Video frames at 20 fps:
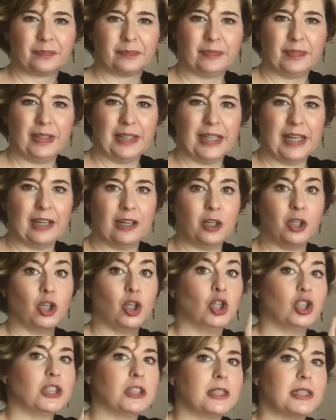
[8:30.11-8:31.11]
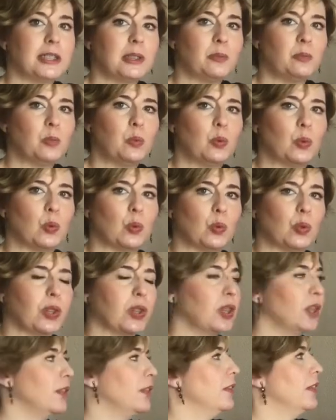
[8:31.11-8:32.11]
They are not smooth.
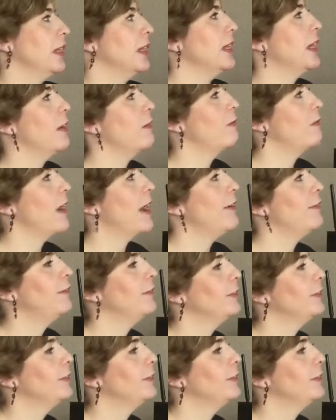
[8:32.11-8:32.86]
They are rough.